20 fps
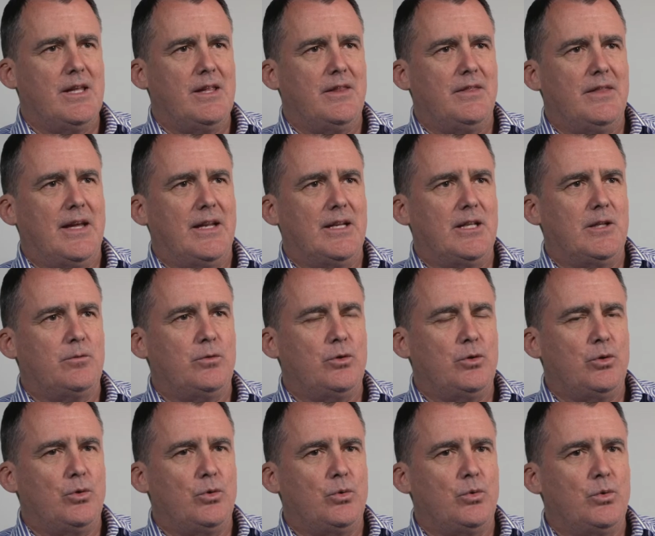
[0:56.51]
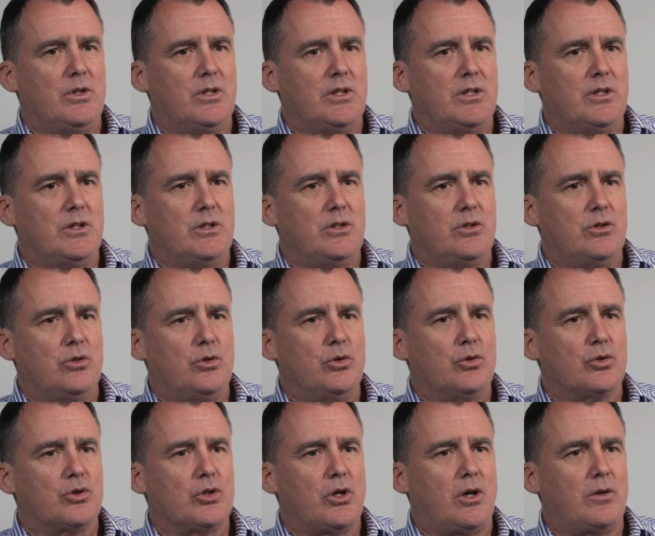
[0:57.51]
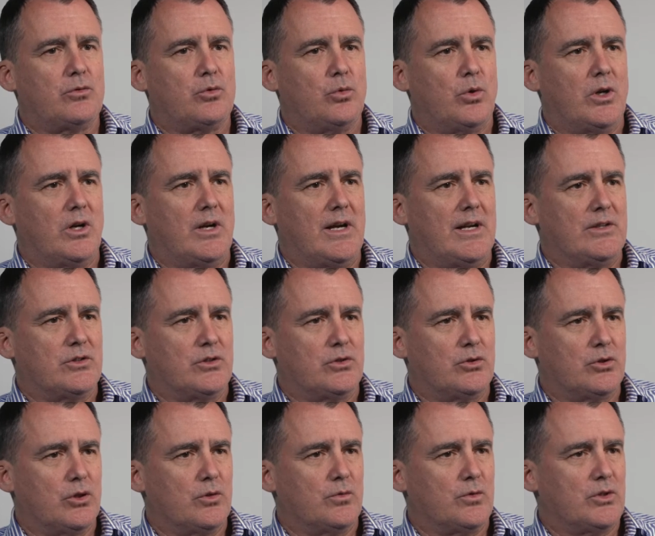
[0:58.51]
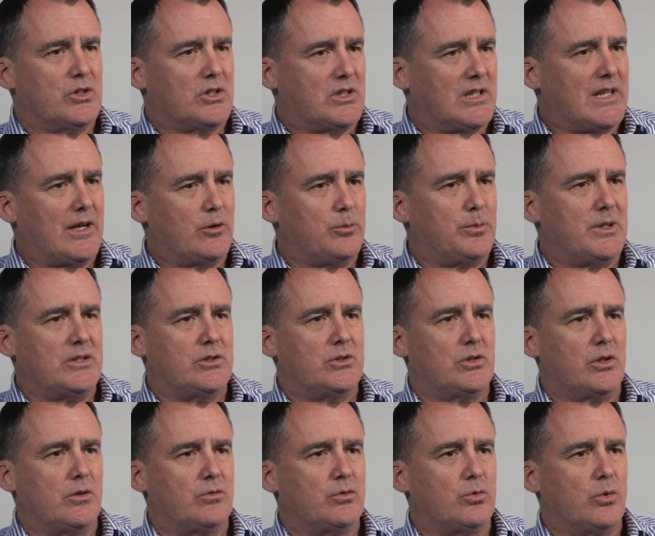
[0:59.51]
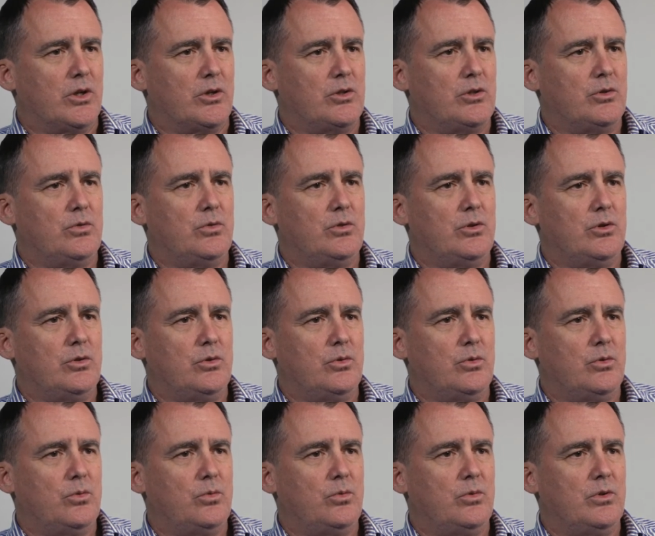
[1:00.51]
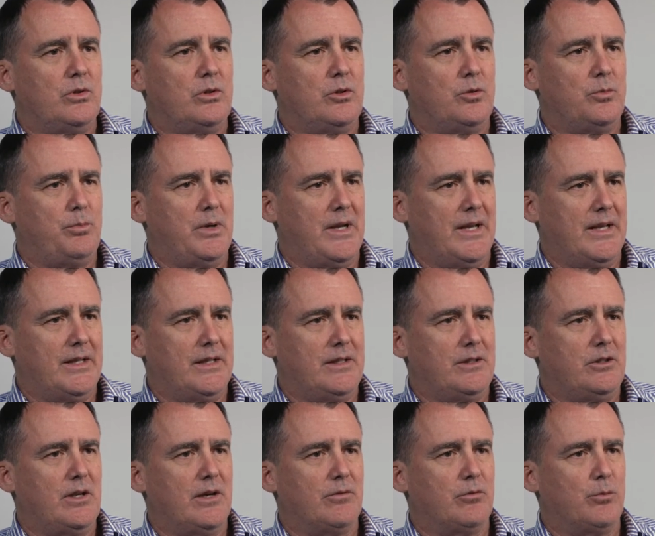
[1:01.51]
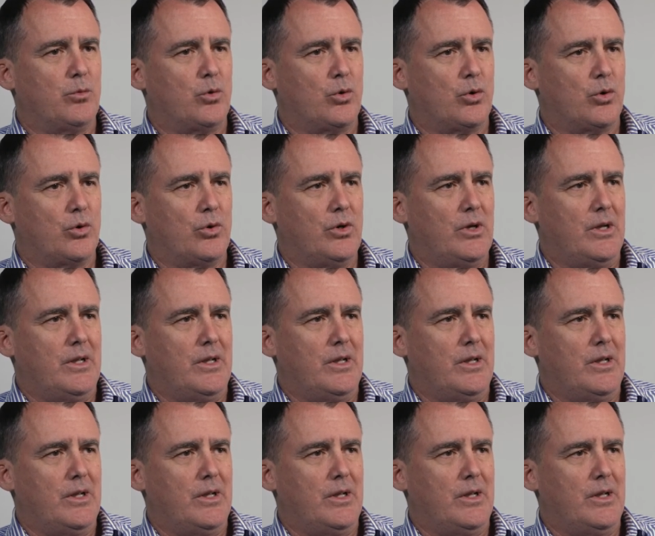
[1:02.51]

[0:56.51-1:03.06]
That if you do your software as a service, cloud-based software, you pay, you have a more